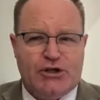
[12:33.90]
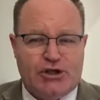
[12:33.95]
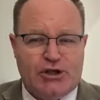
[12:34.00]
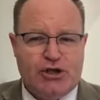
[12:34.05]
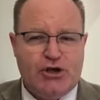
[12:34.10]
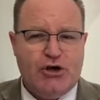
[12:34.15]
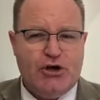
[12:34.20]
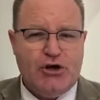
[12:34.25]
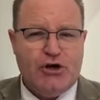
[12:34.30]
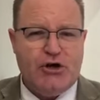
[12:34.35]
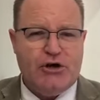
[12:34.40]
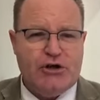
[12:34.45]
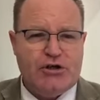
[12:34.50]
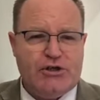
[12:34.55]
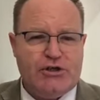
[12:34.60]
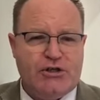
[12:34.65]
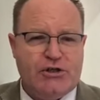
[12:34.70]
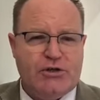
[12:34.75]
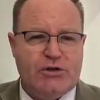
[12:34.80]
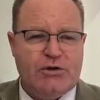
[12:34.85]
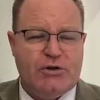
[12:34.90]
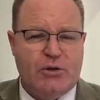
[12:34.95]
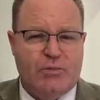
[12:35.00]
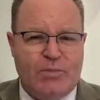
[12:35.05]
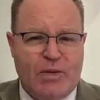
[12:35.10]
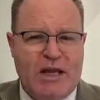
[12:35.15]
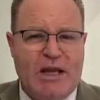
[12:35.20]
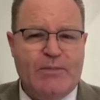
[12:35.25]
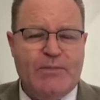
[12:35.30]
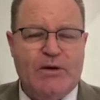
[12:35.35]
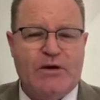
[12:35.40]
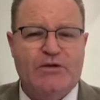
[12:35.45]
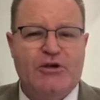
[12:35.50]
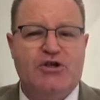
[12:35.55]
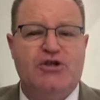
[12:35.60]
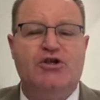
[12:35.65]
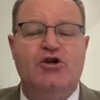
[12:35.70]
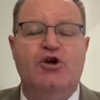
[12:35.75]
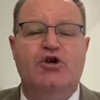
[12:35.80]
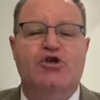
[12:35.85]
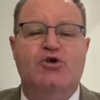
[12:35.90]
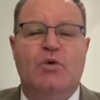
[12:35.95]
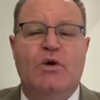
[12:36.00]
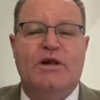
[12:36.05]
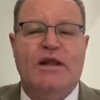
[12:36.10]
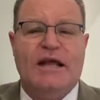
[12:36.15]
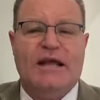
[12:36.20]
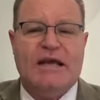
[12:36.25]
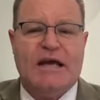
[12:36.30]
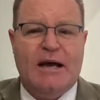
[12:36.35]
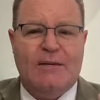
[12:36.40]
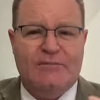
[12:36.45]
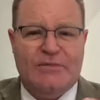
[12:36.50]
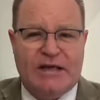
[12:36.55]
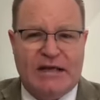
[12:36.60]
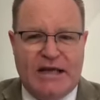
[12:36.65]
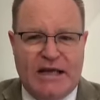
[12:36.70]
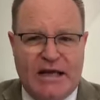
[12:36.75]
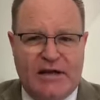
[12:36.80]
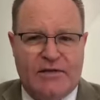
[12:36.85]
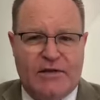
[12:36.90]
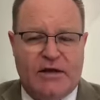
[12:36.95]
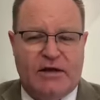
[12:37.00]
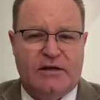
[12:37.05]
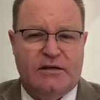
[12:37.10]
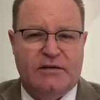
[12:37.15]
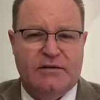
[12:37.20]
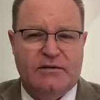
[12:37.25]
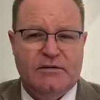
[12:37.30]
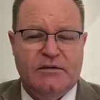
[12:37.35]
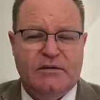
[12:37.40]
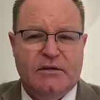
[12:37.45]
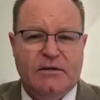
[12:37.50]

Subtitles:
The church, the people of the church when they come together.